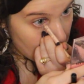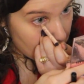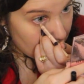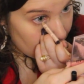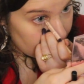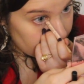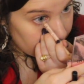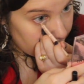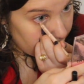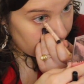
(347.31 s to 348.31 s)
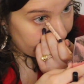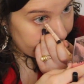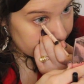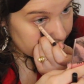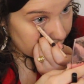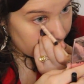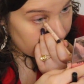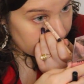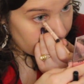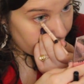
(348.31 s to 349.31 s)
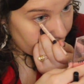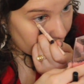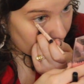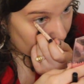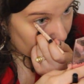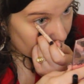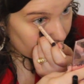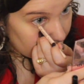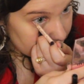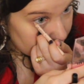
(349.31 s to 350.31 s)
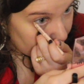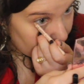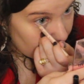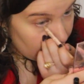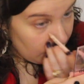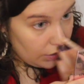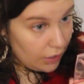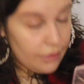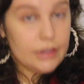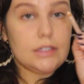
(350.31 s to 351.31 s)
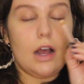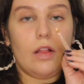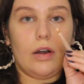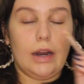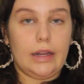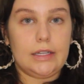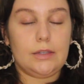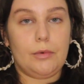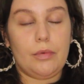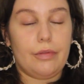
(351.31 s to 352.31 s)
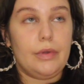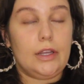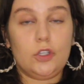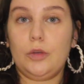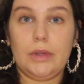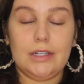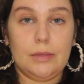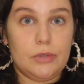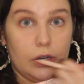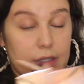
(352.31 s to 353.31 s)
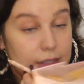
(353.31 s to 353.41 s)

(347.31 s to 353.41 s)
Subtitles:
Because a nude liner is going to look different for all of us. Like, this color, unlike someone with extremely deep dark